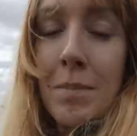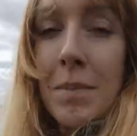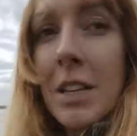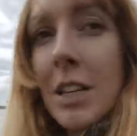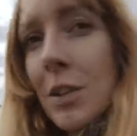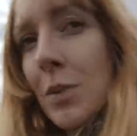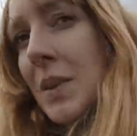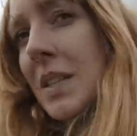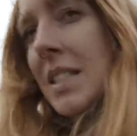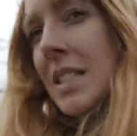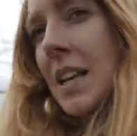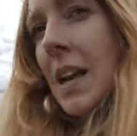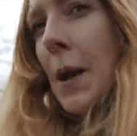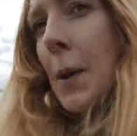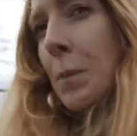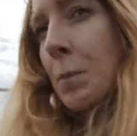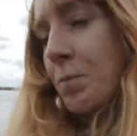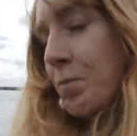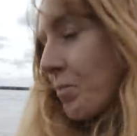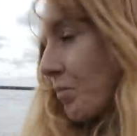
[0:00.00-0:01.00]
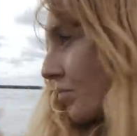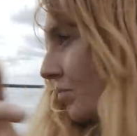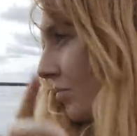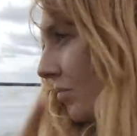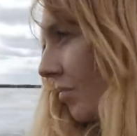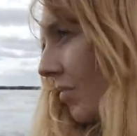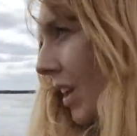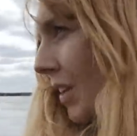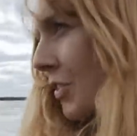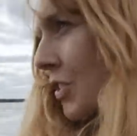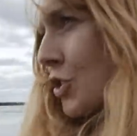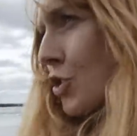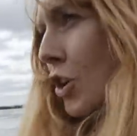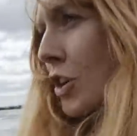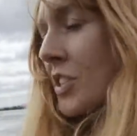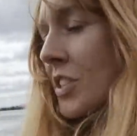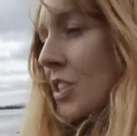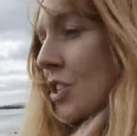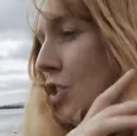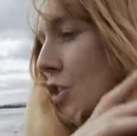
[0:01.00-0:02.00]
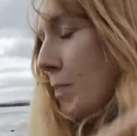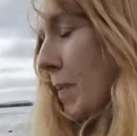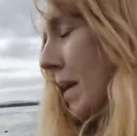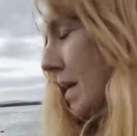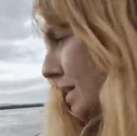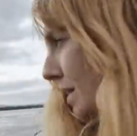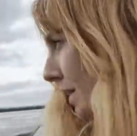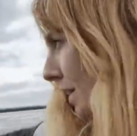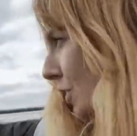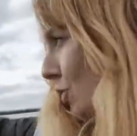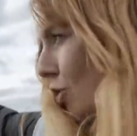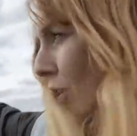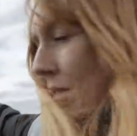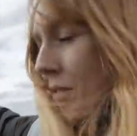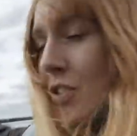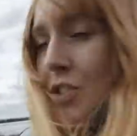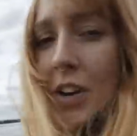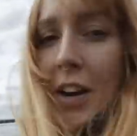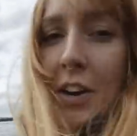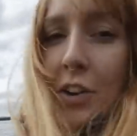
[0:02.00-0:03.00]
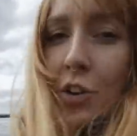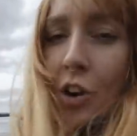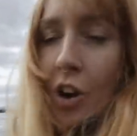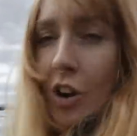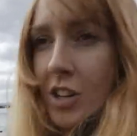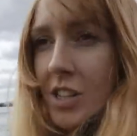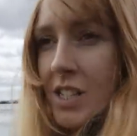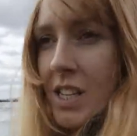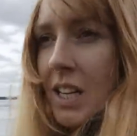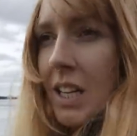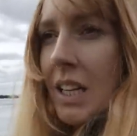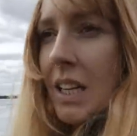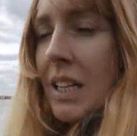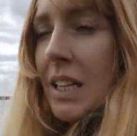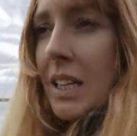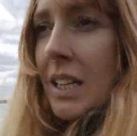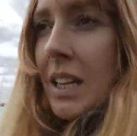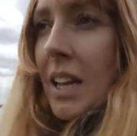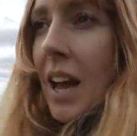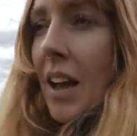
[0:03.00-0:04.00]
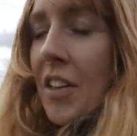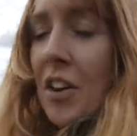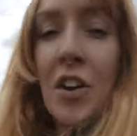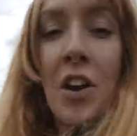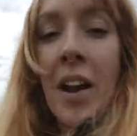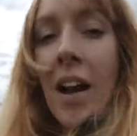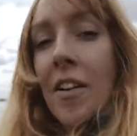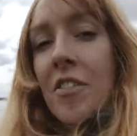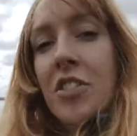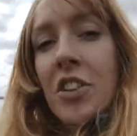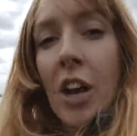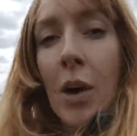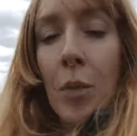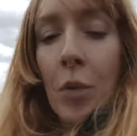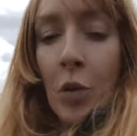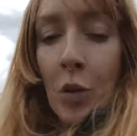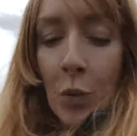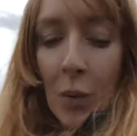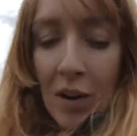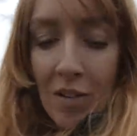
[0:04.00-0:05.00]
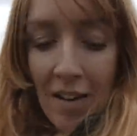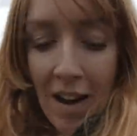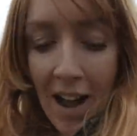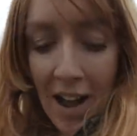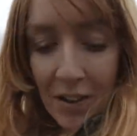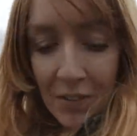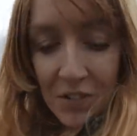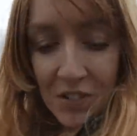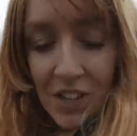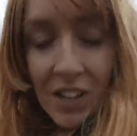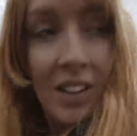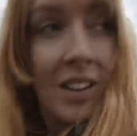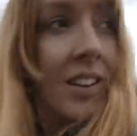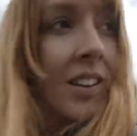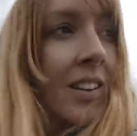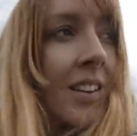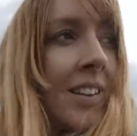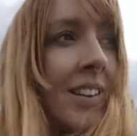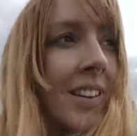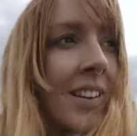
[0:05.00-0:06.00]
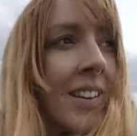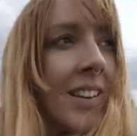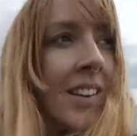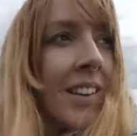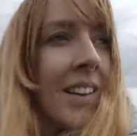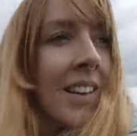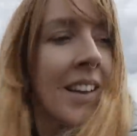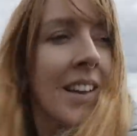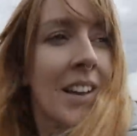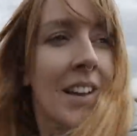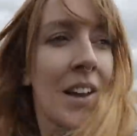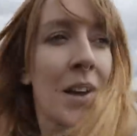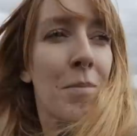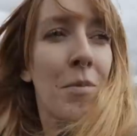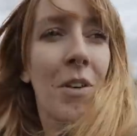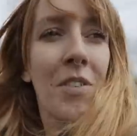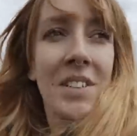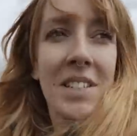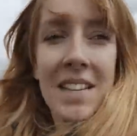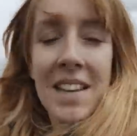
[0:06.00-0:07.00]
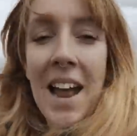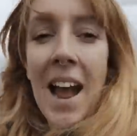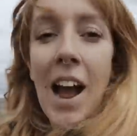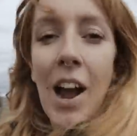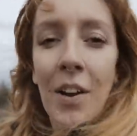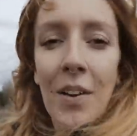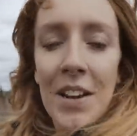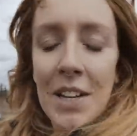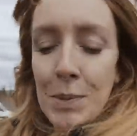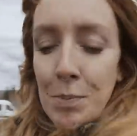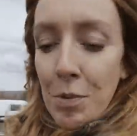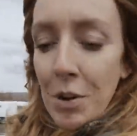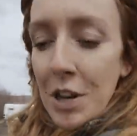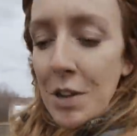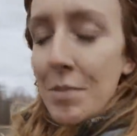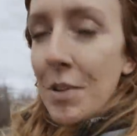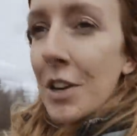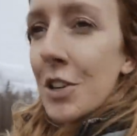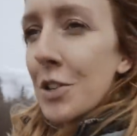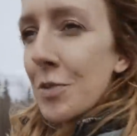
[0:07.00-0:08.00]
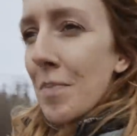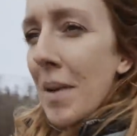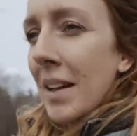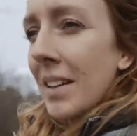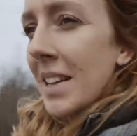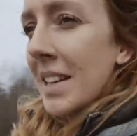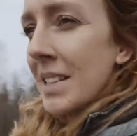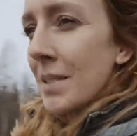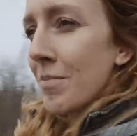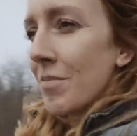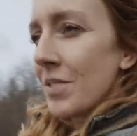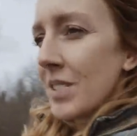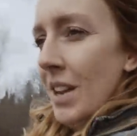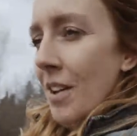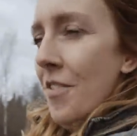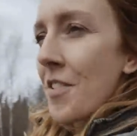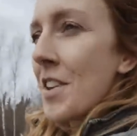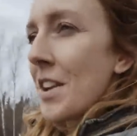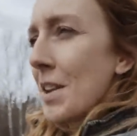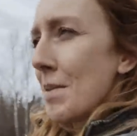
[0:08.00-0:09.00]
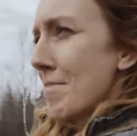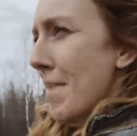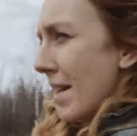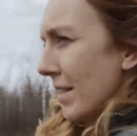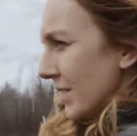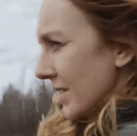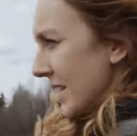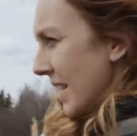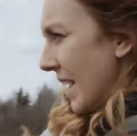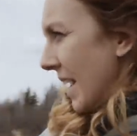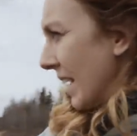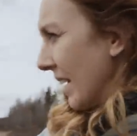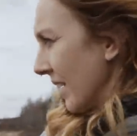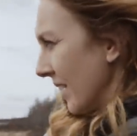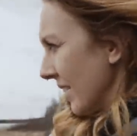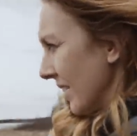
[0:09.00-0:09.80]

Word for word: in the middle of winter, the trucks can just basically drive straight across and they don't have to go all the way around. But obviously now it's pretty much it's definitely melting.